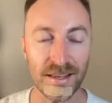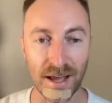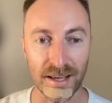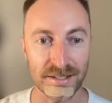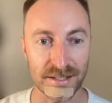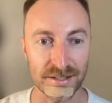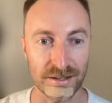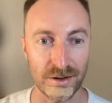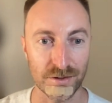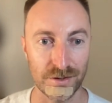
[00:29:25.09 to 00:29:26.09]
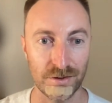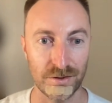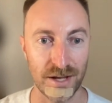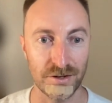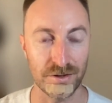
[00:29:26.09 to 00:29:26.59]
I guess it's also
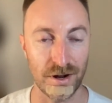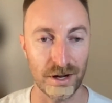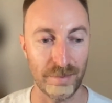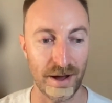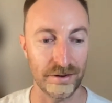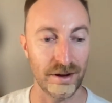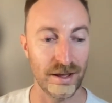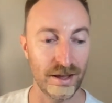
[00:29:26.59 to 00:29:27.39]
okay to talk about,